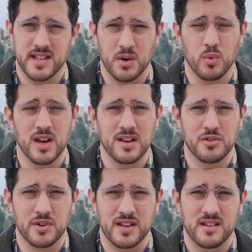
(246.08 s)
they will
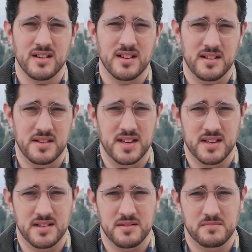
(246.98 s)
agree in the
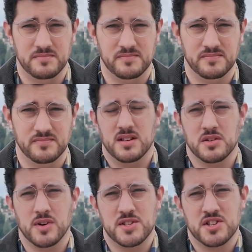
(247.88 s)
end. Now,
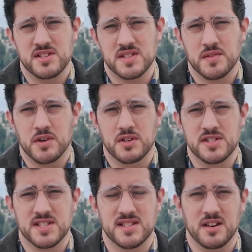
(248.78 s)
the question is, of
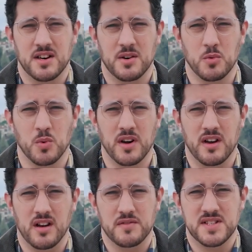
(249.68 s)
course, what
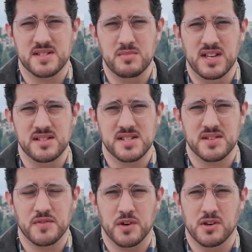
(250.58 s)
all of this
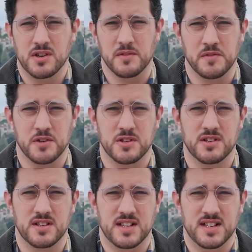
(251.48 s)
means for
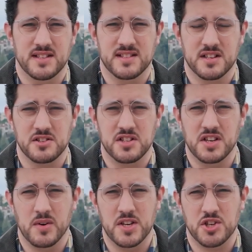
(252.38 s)
the
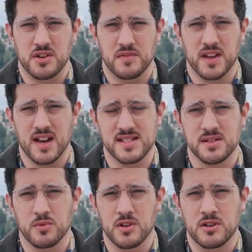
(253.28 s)
continuation of the
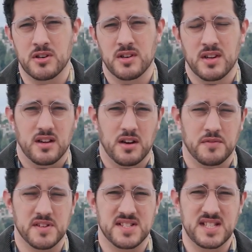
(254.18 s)
Gaza war,
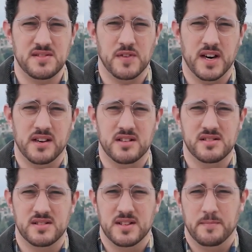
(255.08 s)
of the
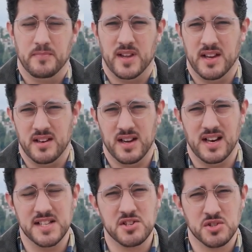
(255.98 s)
ceasefire. And
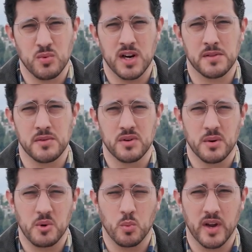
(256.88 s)
let's just walk
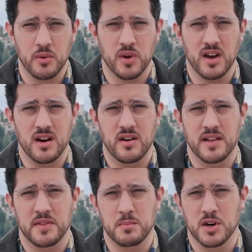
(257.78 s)
through where we are
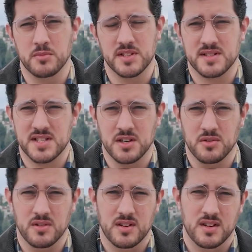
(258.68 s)
at the moment.
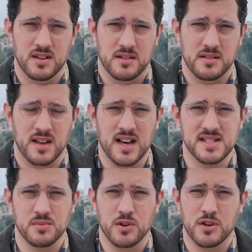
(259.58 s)
So the
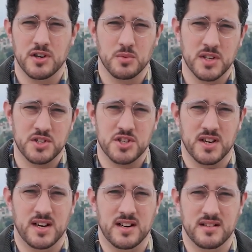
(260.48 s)
Gaza war, which